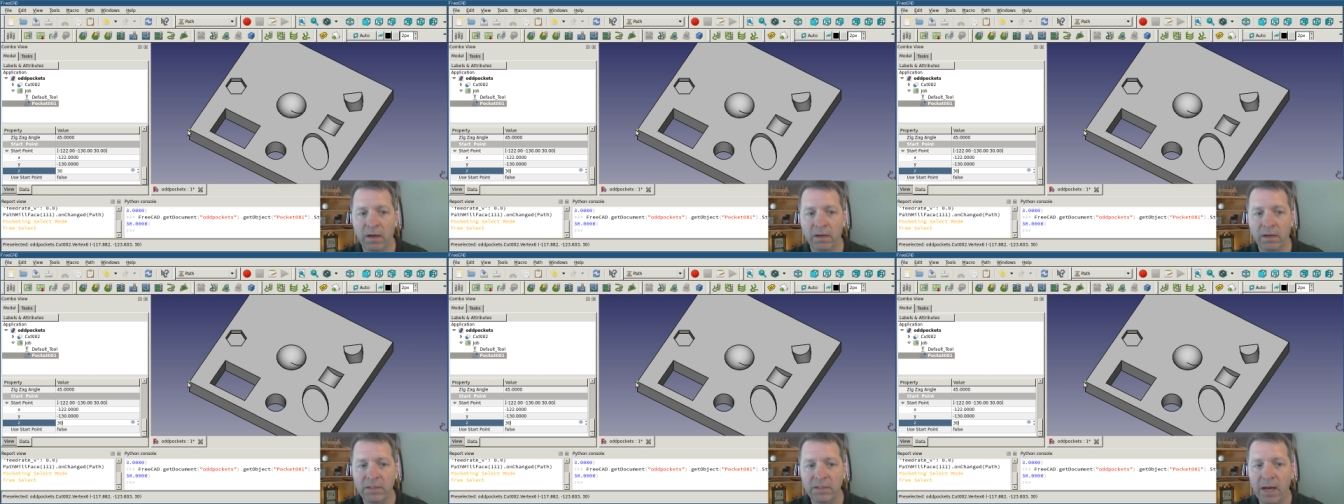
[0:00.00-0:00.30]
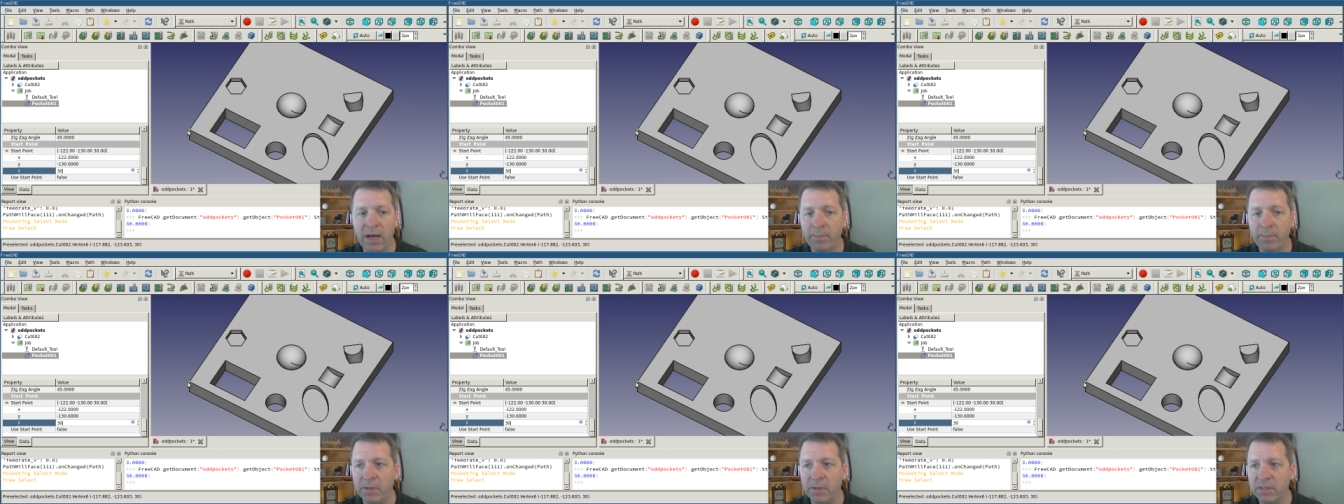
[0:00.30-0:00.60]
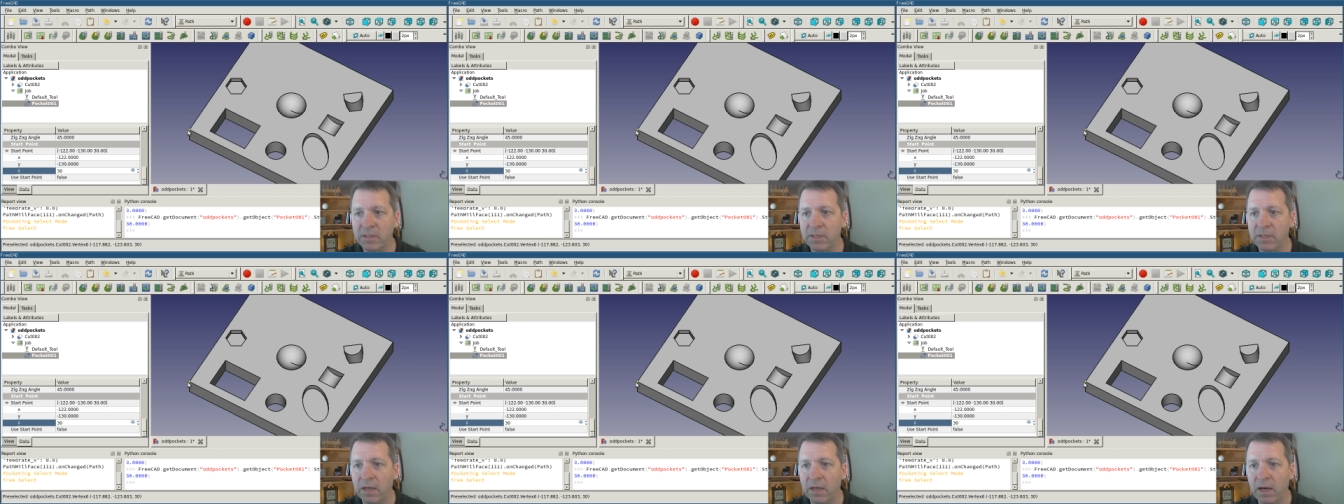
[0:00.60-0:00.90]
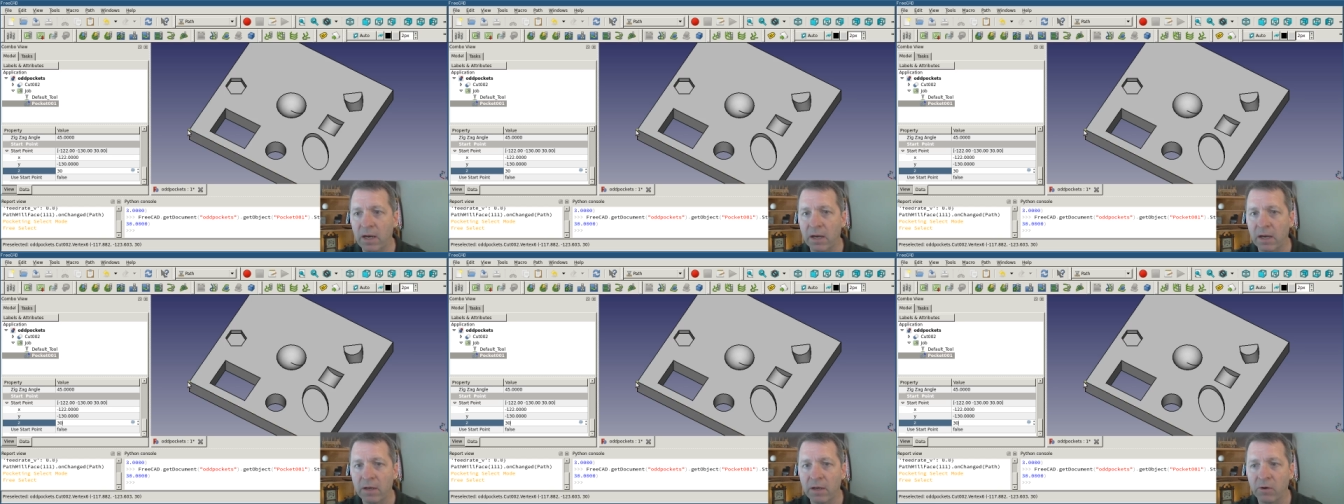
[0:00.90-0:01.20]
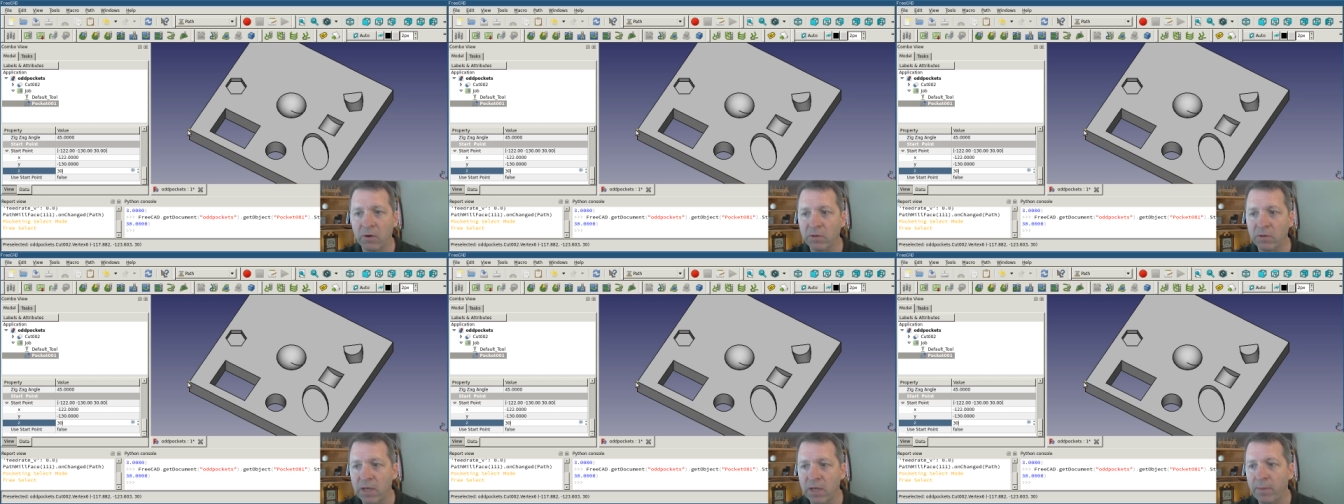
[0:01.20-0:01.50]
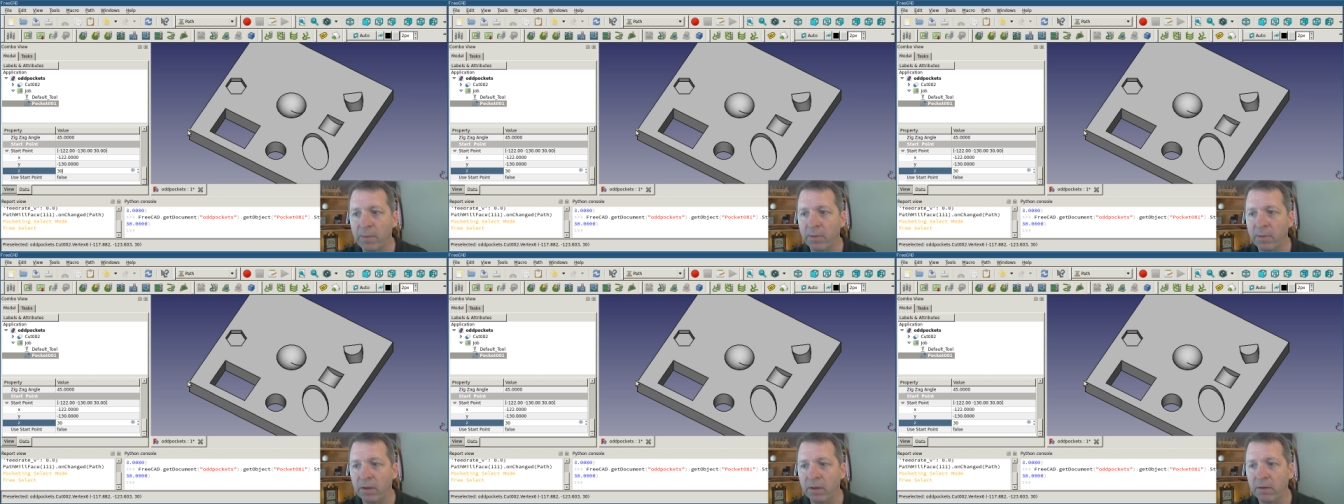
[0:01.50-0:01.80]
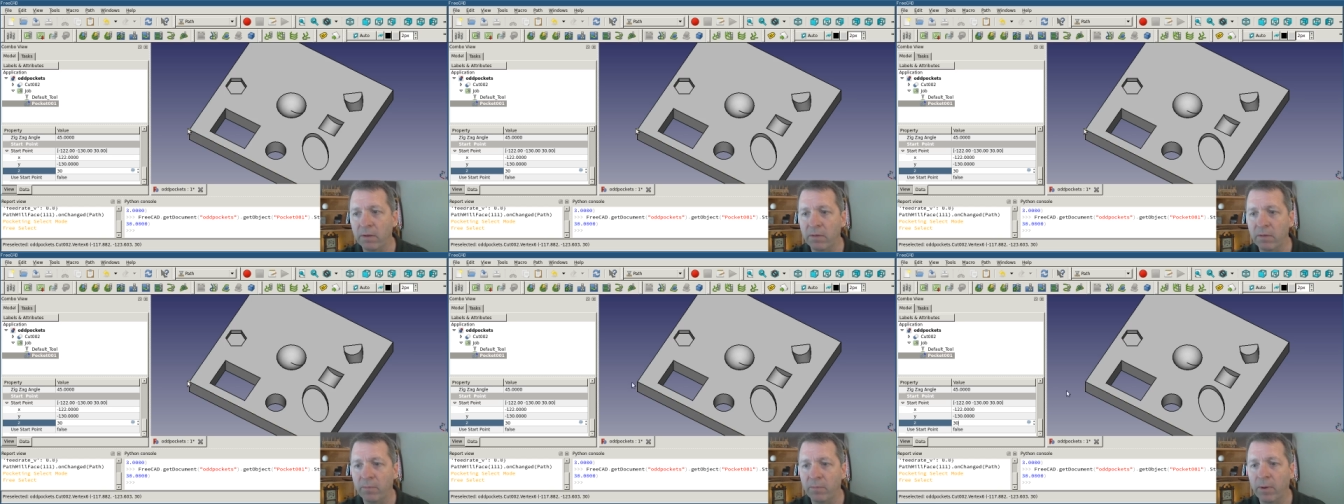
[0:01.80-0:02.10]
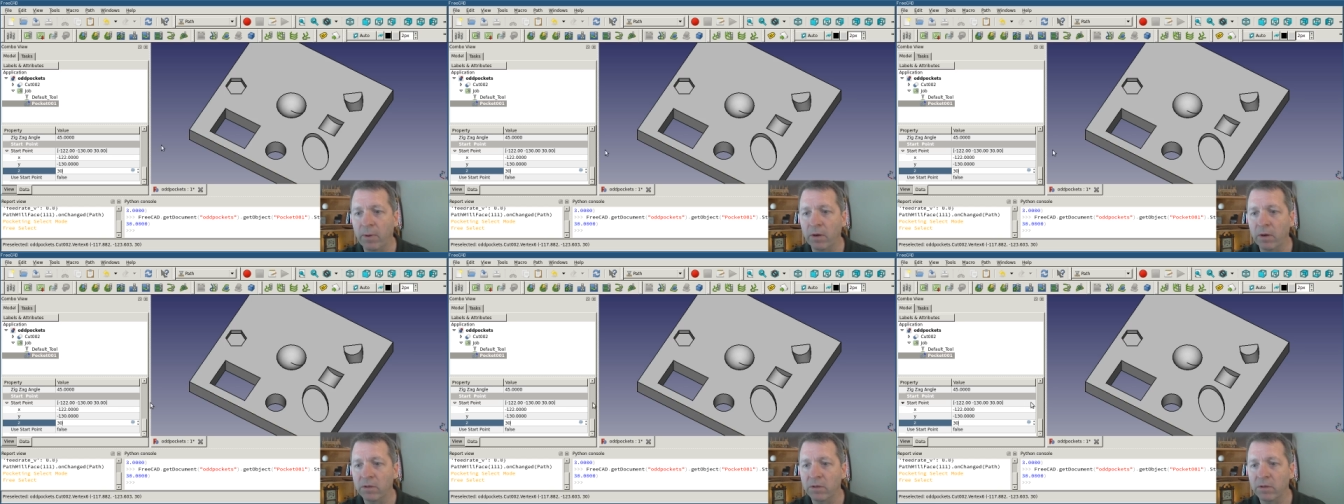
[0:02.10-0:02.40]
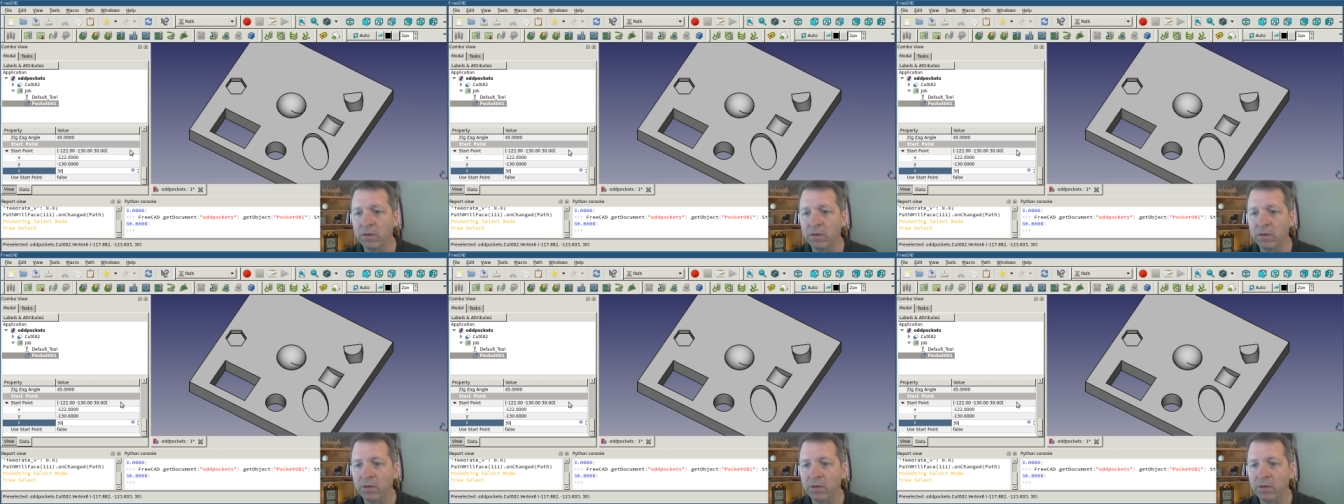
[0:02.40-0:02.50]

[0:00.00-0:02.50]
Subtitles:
top of the stock, or top of the part.